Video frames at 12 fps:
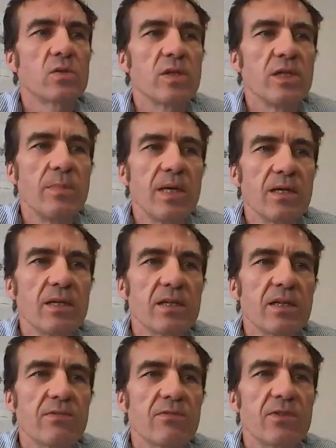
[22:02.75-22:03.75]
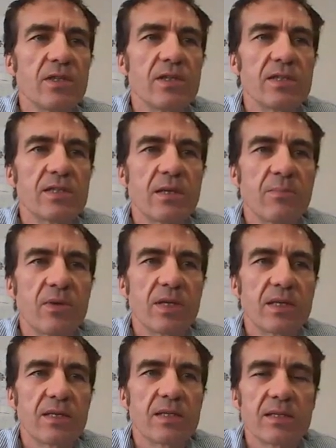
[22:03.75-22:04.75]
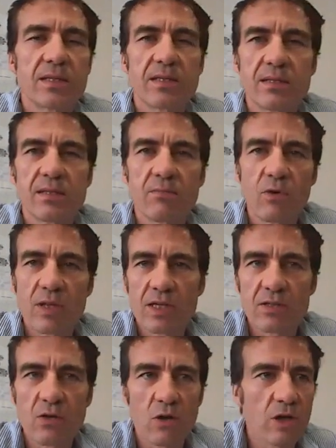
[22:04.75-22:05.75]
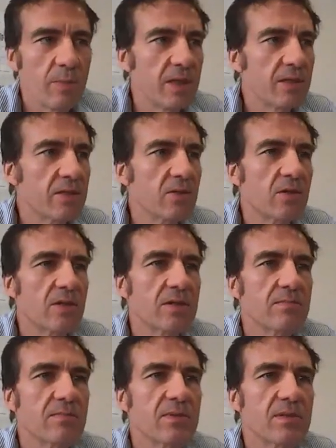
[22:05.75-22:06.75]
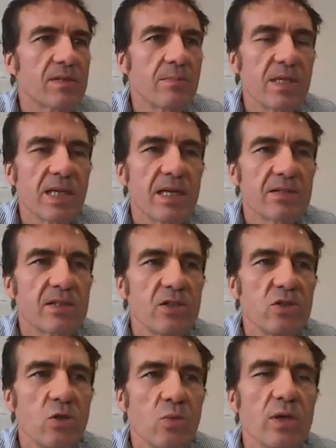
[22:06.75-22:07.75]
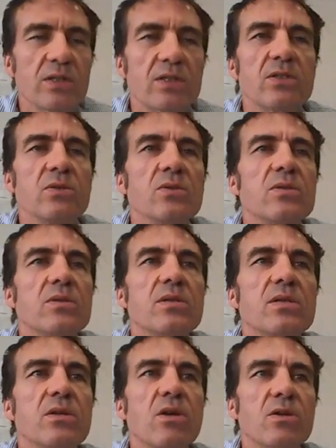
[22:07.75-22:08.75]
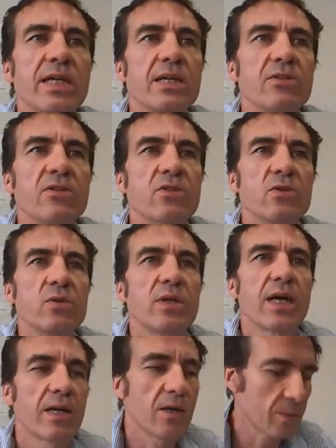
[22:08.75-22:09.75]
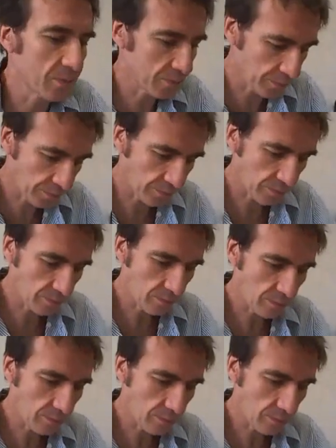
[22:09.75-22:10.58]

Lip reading: And you can also email if there's something with a document or something else you don't want to contact through Kakao.